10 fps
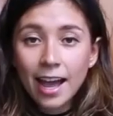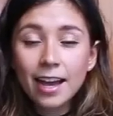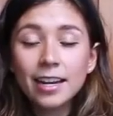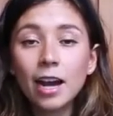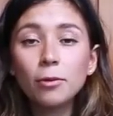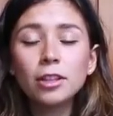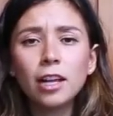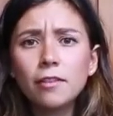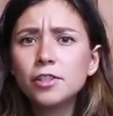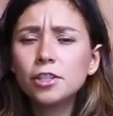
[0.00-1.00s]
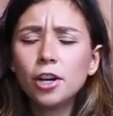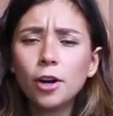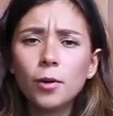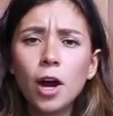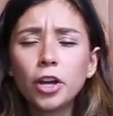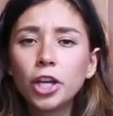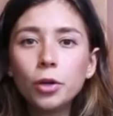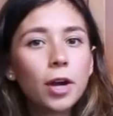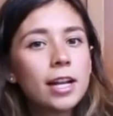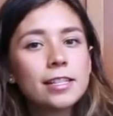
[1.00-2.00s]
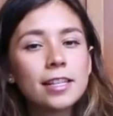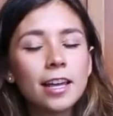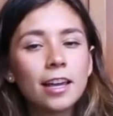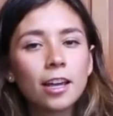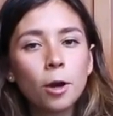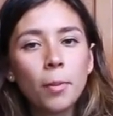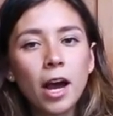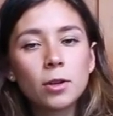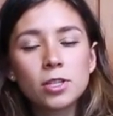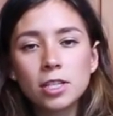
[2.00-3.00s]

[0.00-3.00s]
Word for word: And I would love to know what you guys think about